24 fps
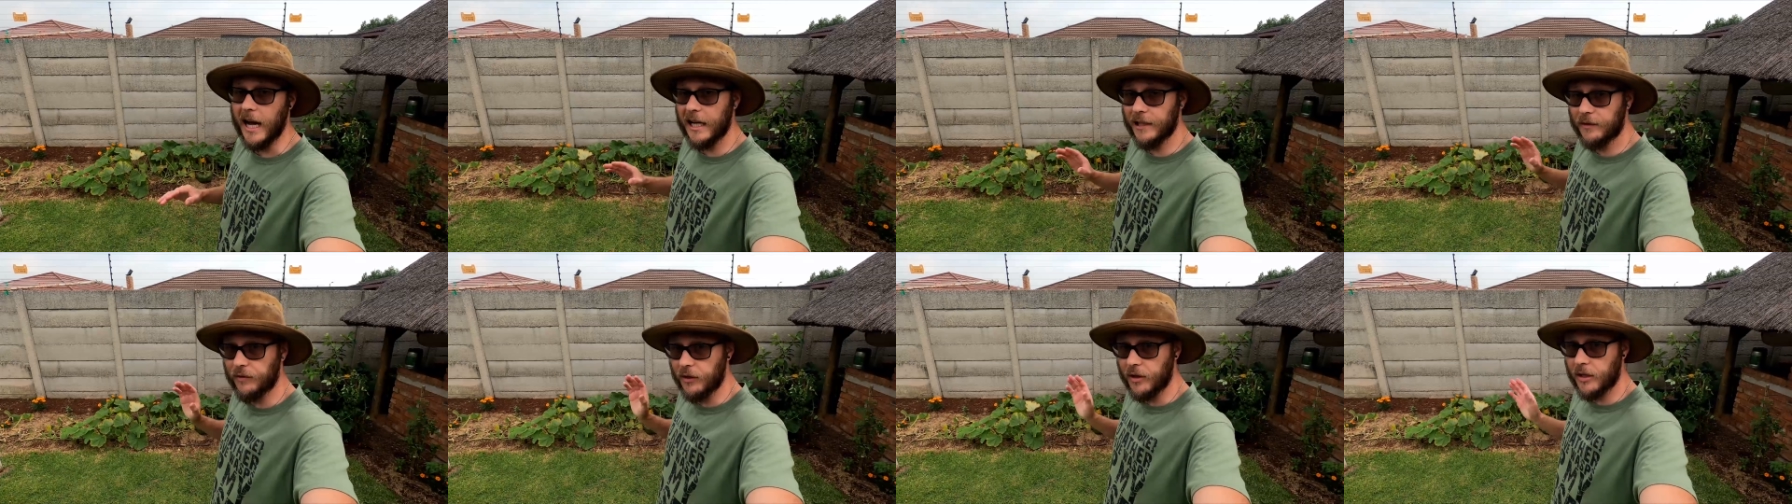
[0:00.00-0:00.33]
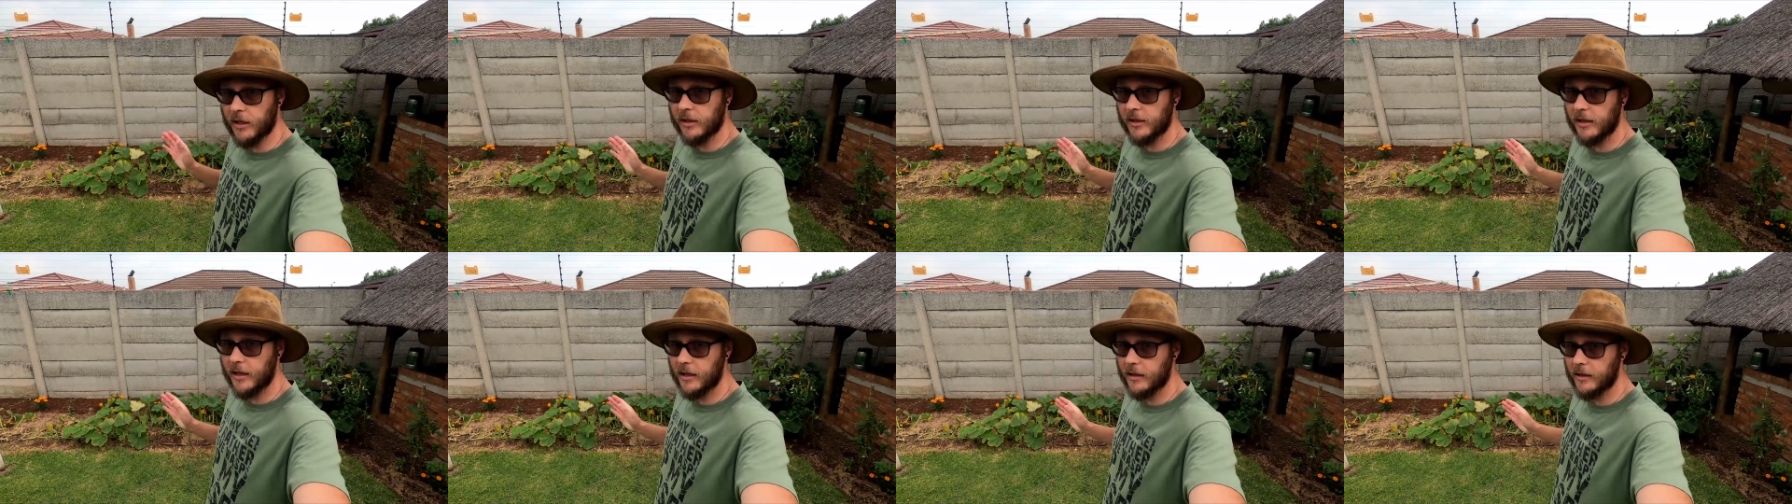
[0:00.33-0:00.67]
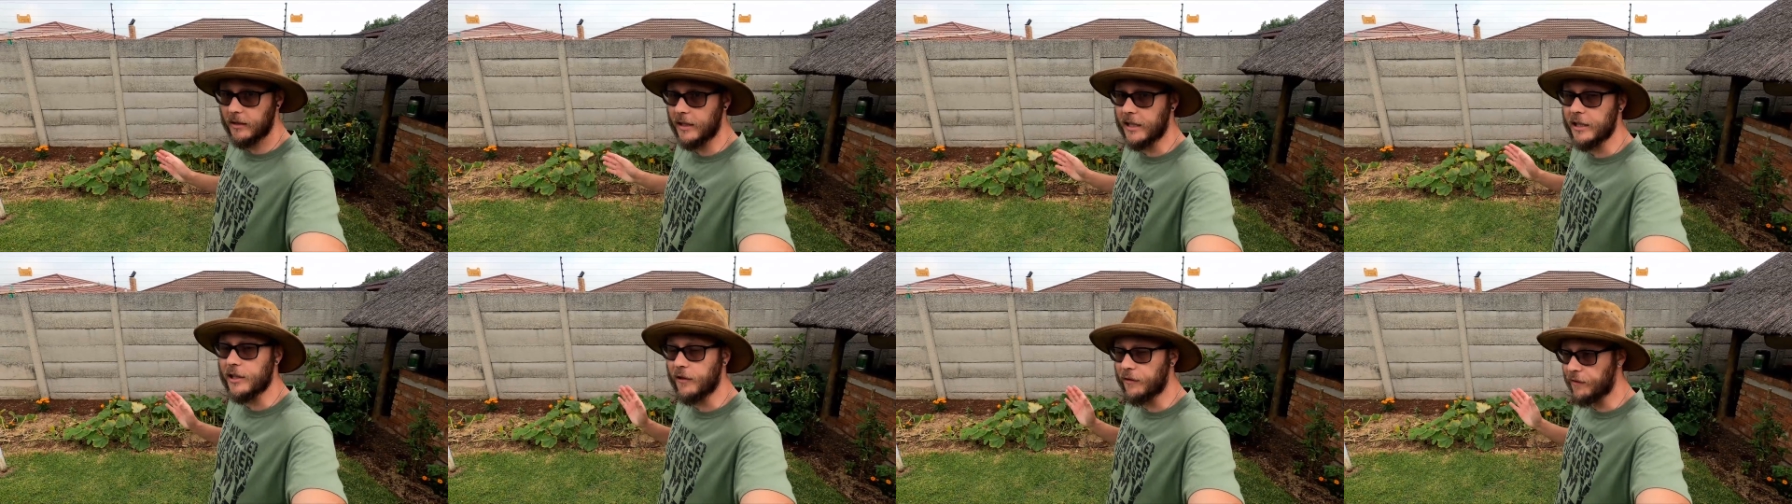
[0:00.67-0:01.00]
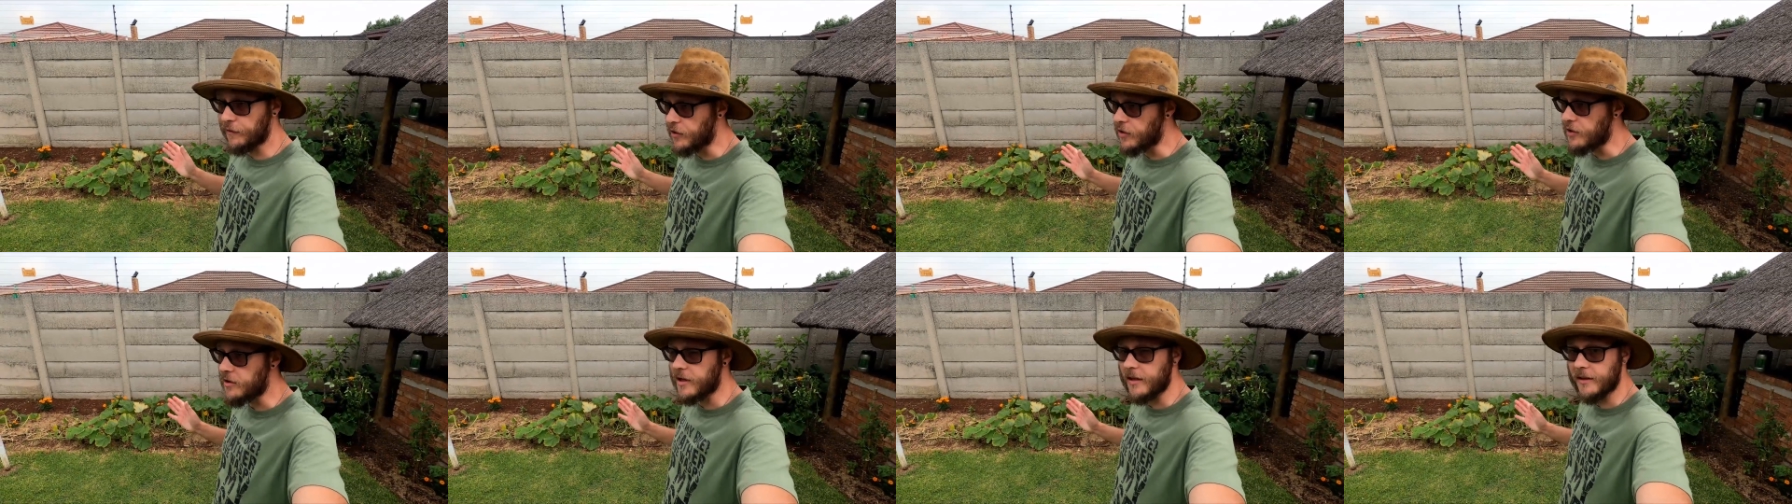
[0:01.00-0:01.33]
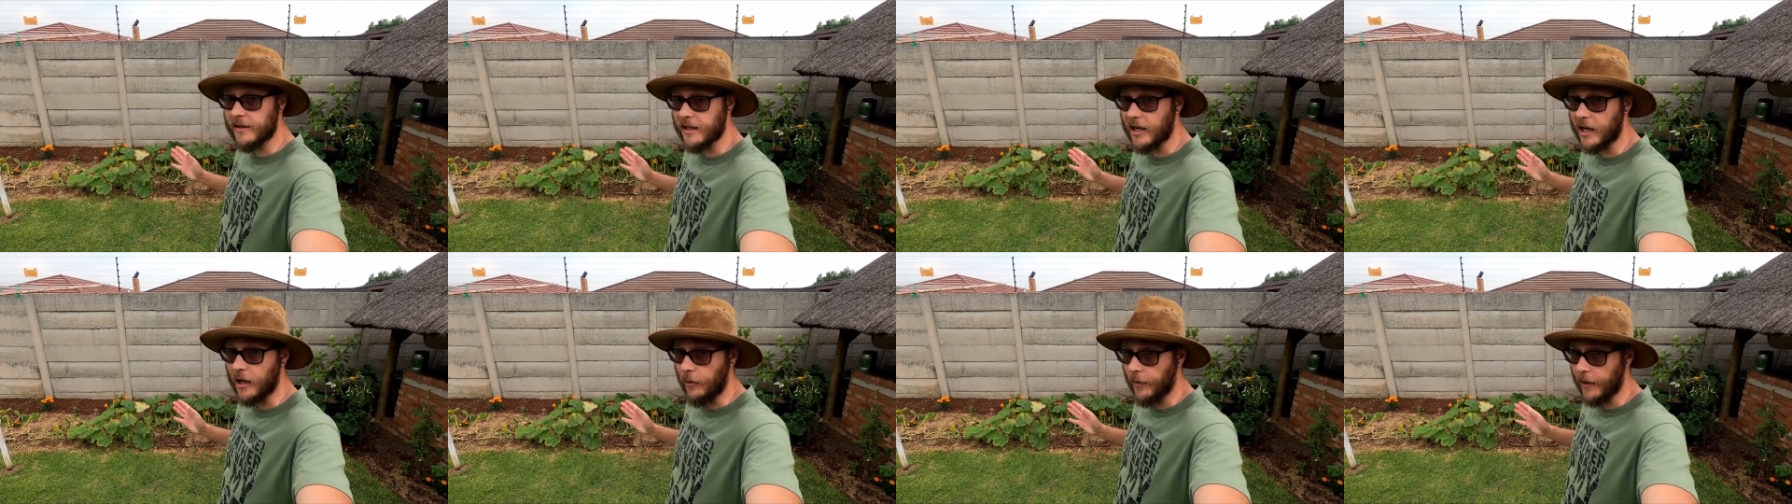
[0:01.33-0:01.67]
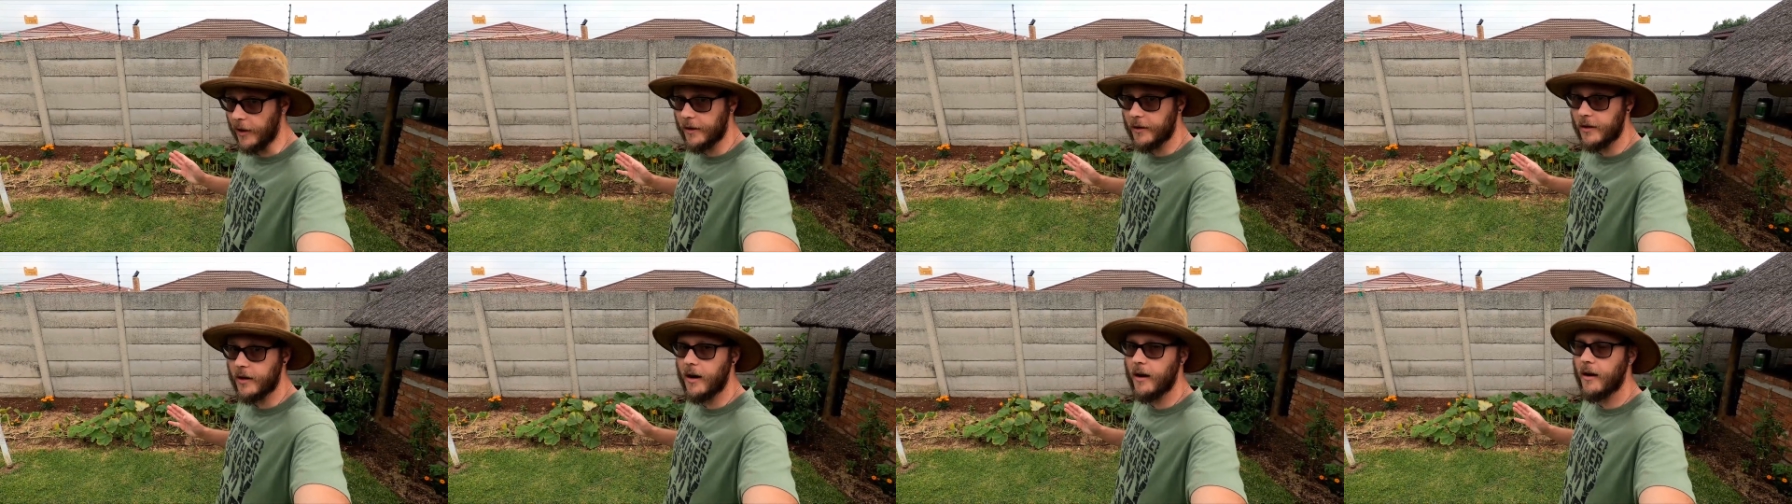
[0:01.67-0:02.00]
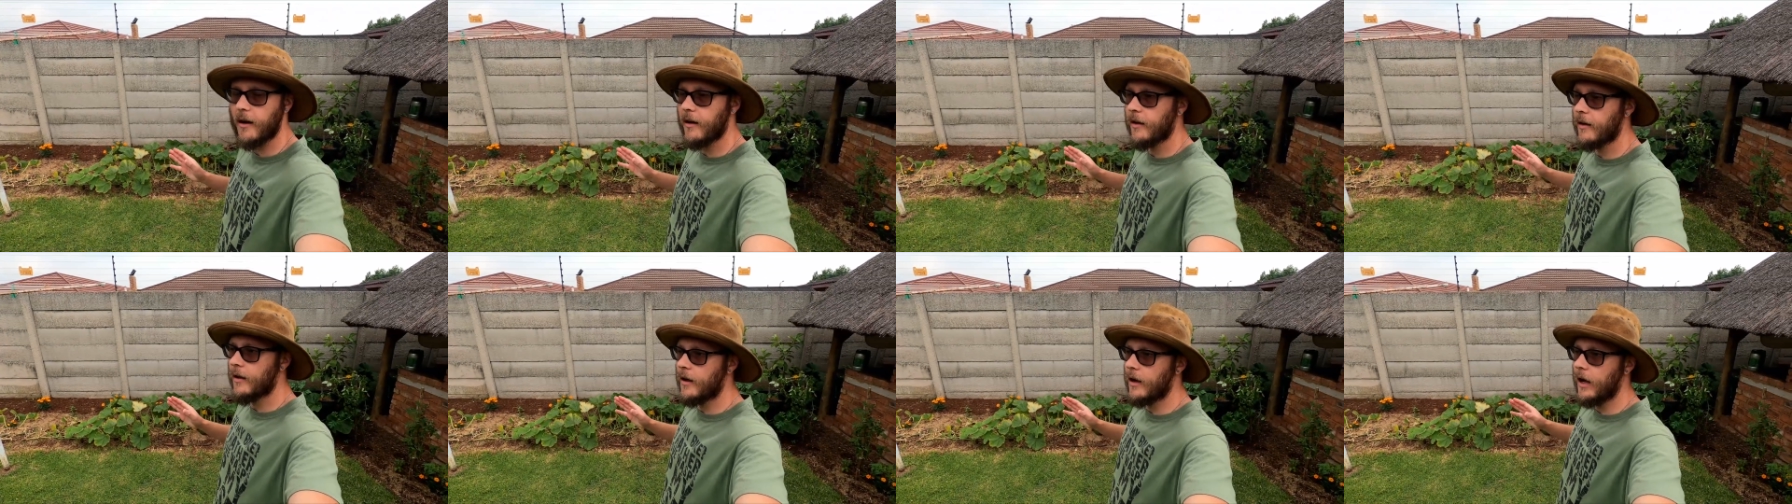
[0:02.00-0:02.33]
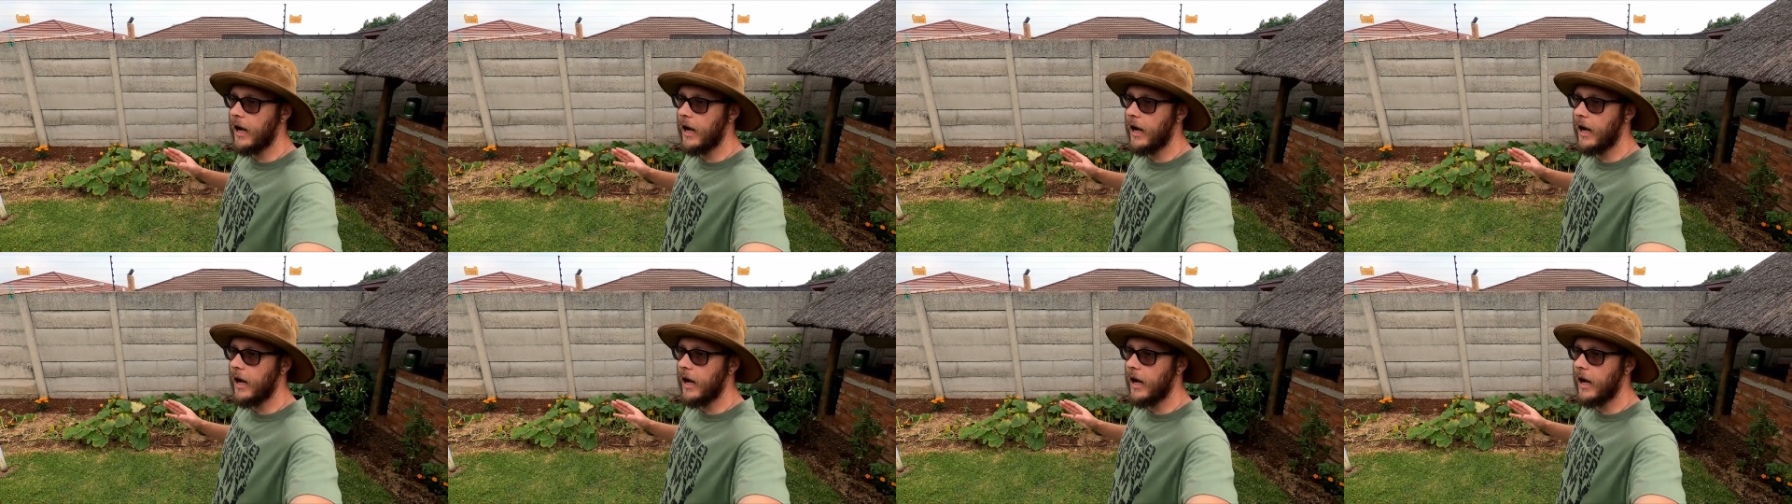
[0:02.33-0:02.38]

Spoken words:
As for this side, there's a few things that I want to try.